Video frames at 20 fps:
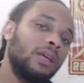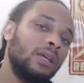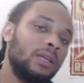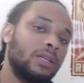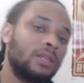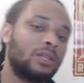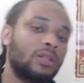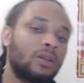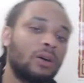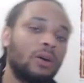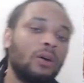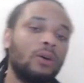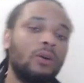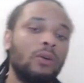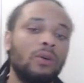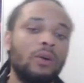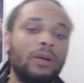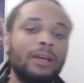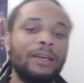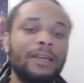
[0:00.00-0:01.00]

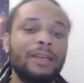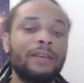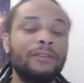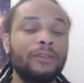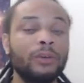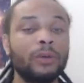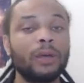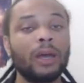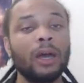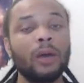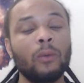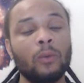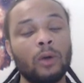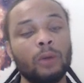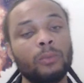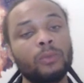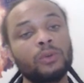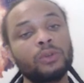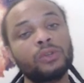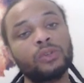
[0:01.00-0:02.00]
So if you get one
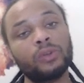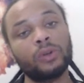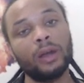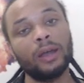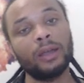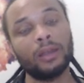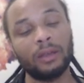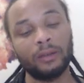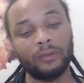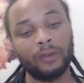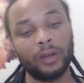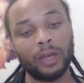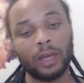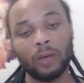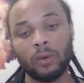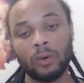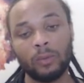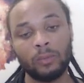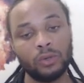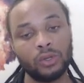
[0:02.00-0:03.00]
more strike, if I get
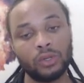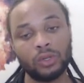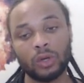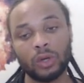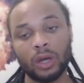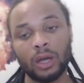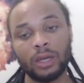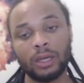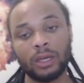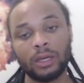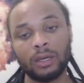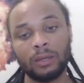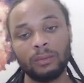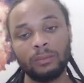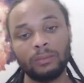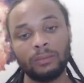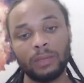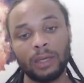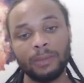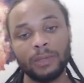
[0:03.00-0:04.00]
one more strike,
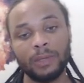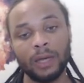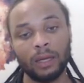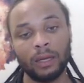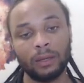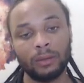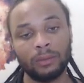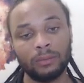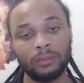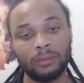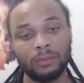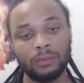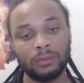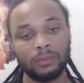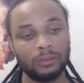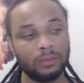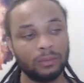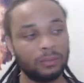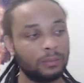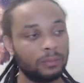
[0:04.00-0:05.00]
I'm done.
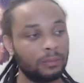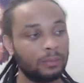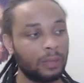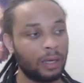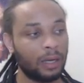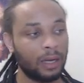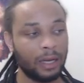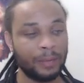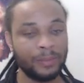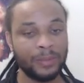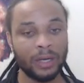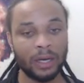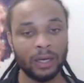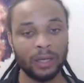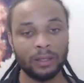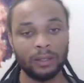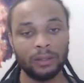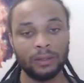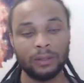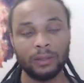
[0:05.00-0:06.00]
I am
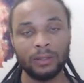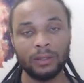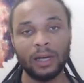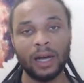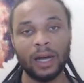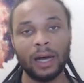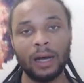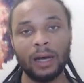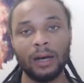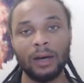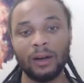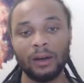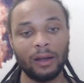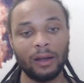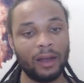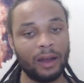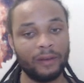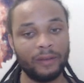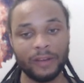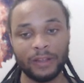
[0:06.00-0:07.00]
done. Uh,
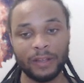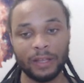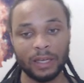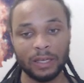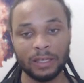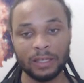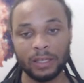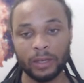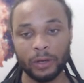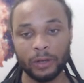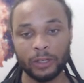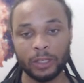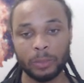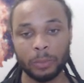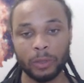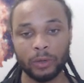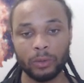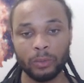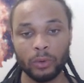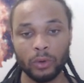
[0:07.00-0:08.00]
everything is going to
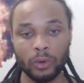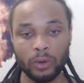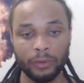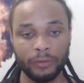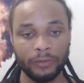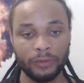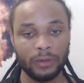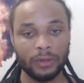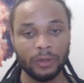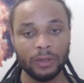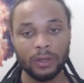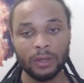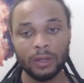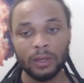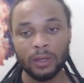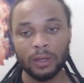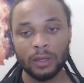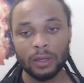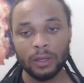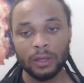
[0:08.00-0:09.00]
be removed.
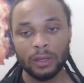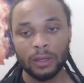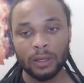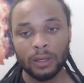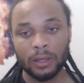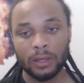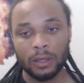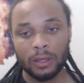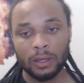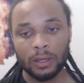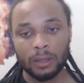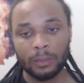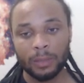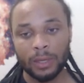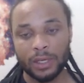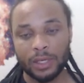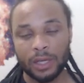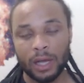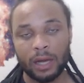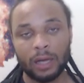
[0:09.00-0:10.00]
My
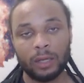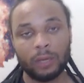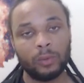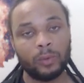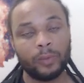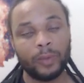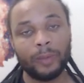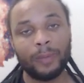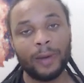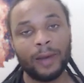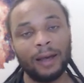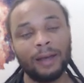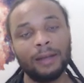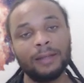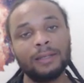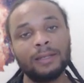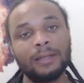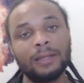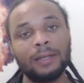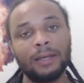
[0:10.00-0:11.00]
channel will be
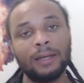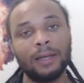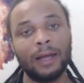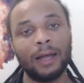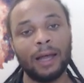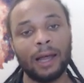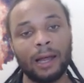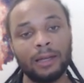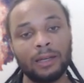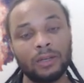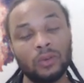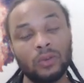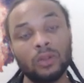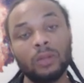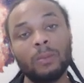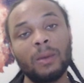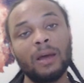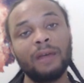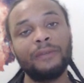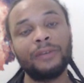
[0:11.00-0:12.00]
banned and all of
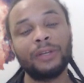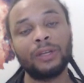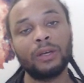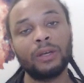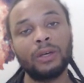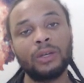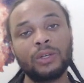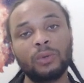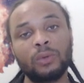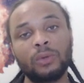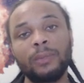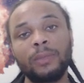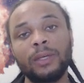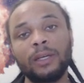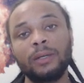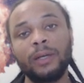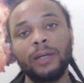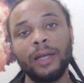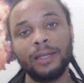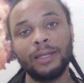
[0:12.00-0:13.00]
my videos will be
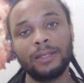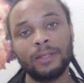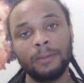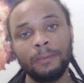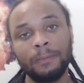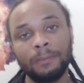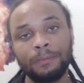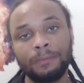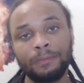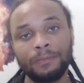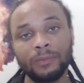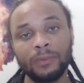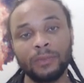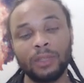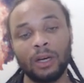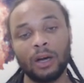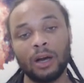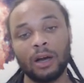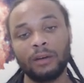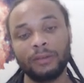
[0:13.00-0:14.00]
erased.
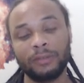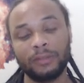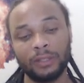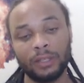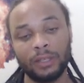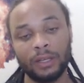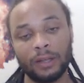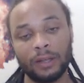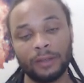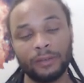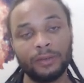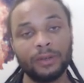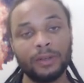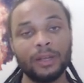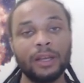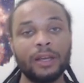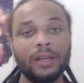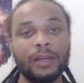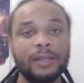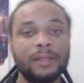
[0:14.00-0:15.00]
After three
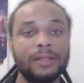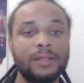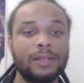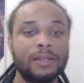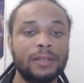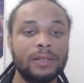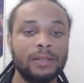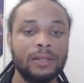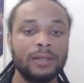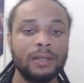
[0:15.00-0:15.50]
years,